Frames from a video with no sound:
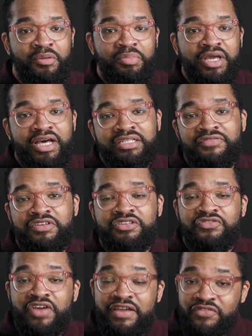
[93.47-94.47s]
Because of
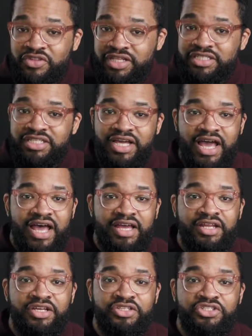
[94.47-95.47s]
his faithfulness to
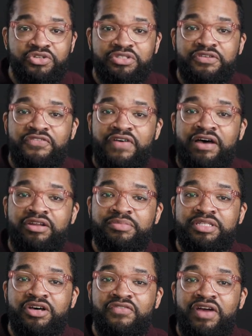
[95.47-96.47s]
God, Joseph found
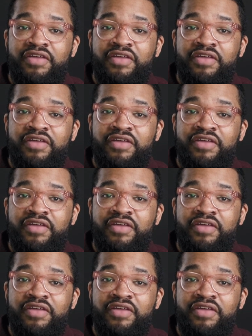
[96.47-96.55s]
himself